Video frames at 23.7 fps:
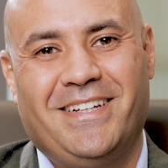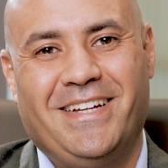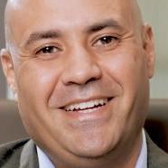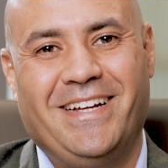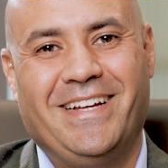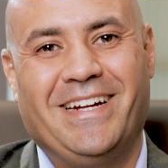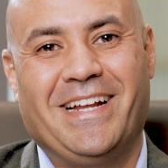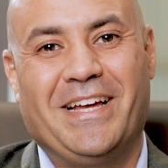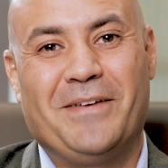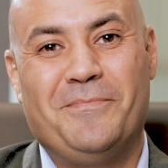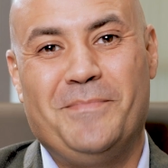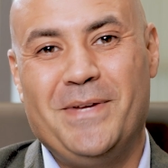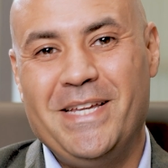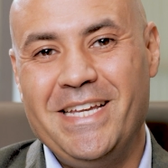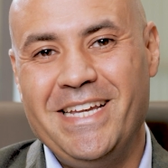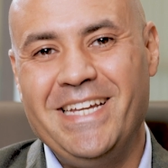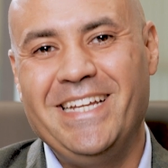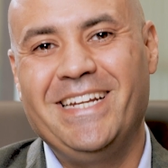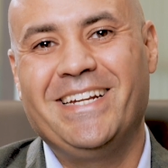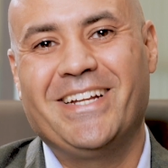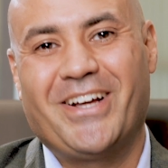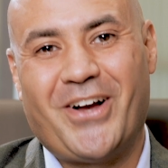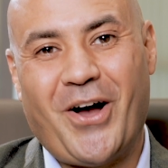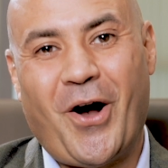and I
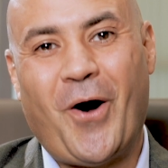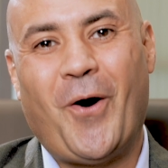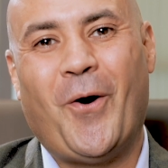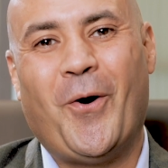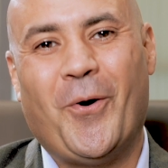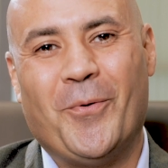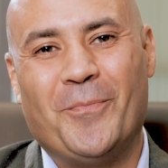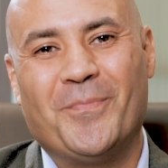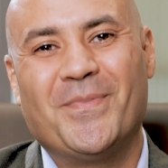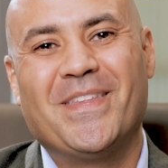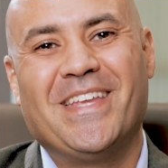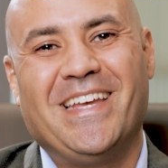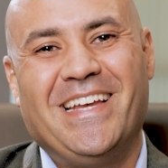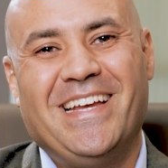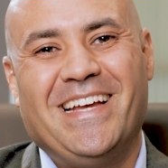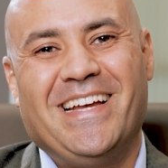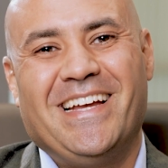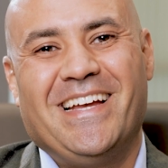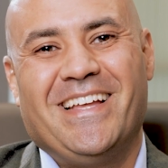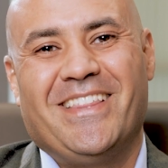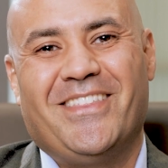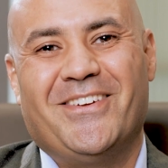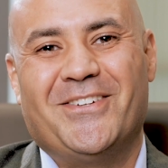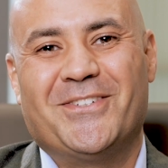mean calm.
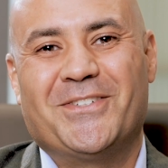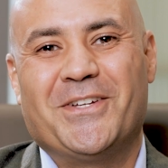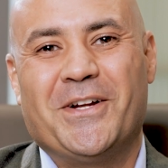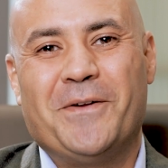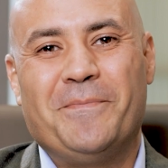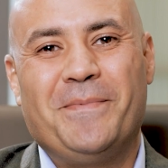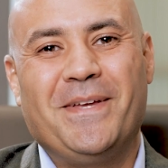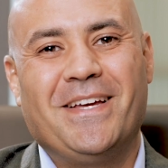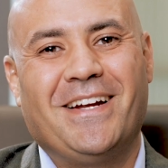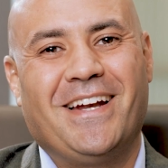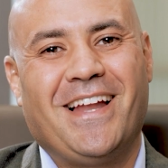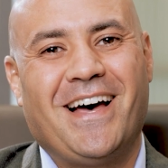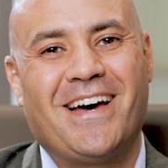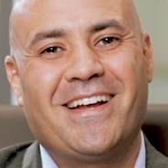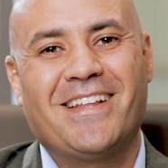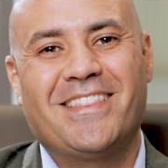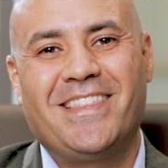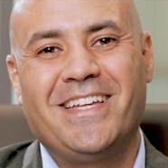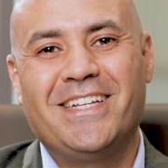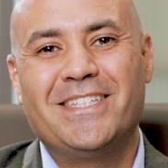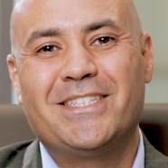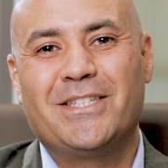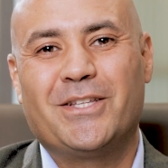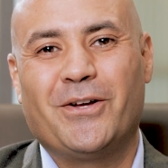There's going to be a lot
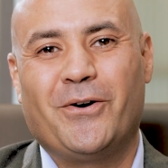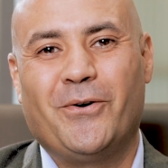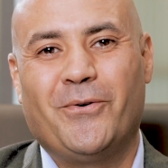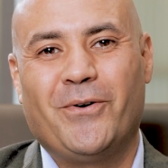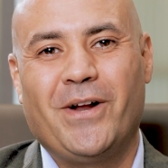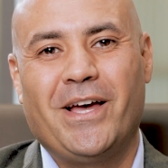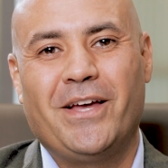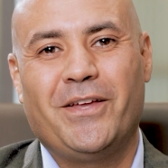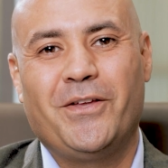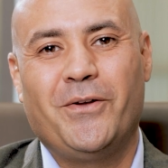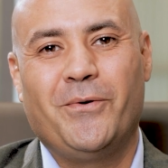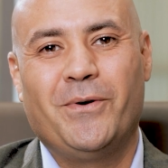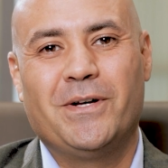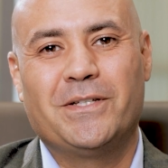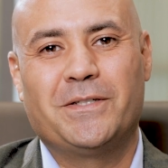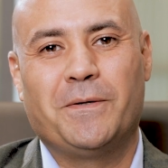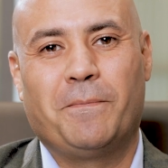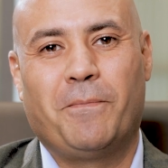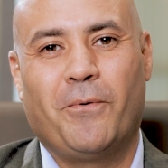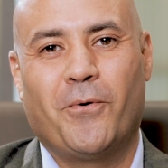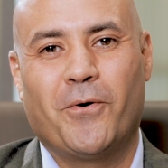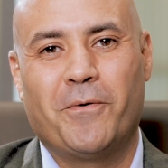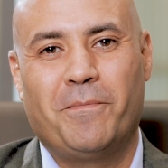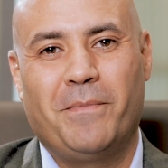of things thrown at you as
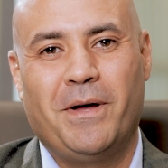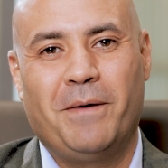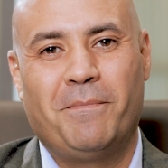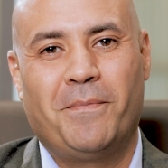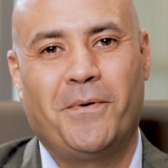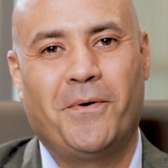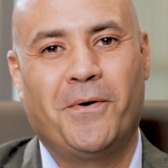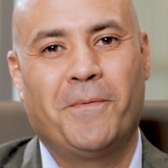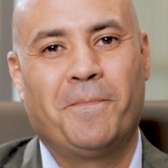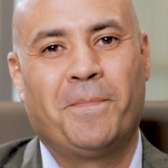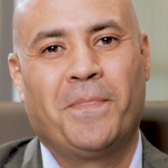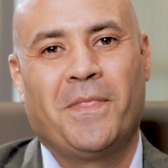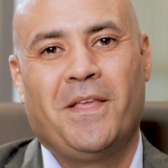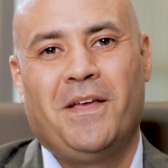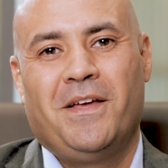a board member.